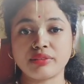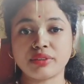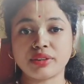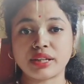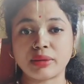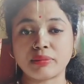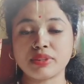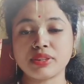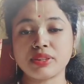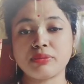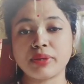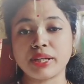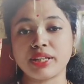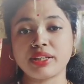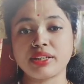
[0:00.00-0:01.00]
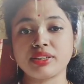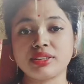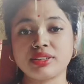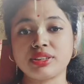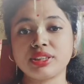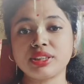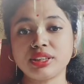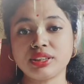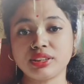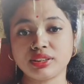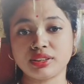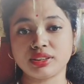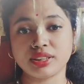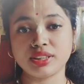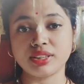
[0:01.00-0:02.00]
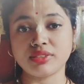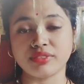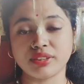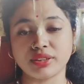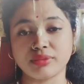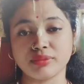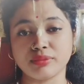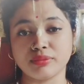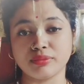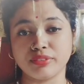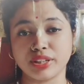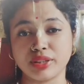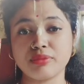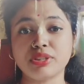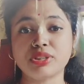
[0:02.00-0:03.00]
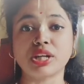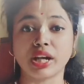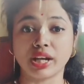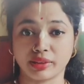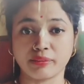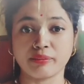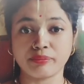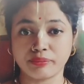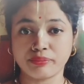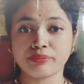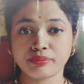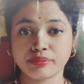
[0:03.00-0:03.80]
in equation 1. In equation 1, if we put what we are getting, we know